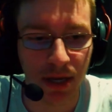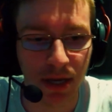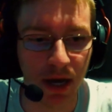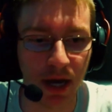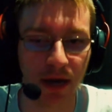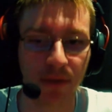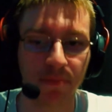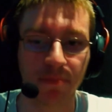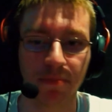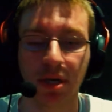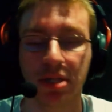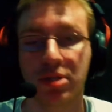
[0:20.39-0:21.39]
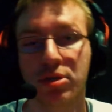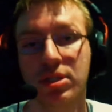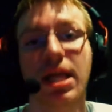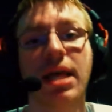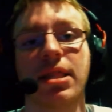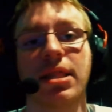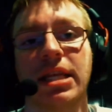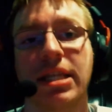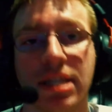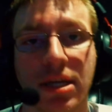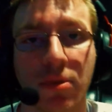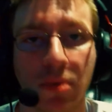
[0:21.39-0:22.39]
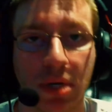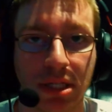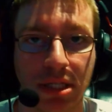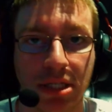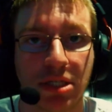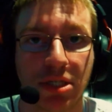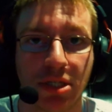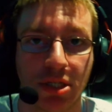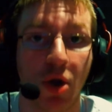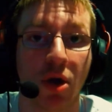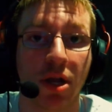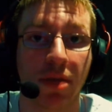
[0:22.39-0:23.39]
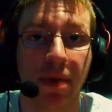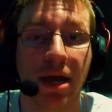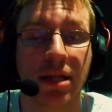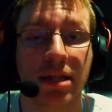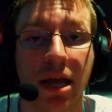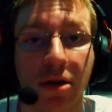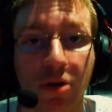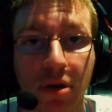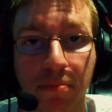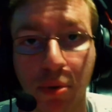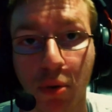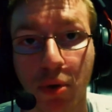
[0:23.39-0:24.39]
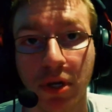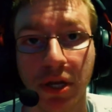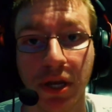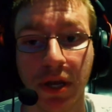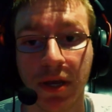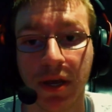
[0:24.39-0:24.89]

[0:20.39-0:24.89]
Um, but there's a lot of things I wanted to talk about that are important.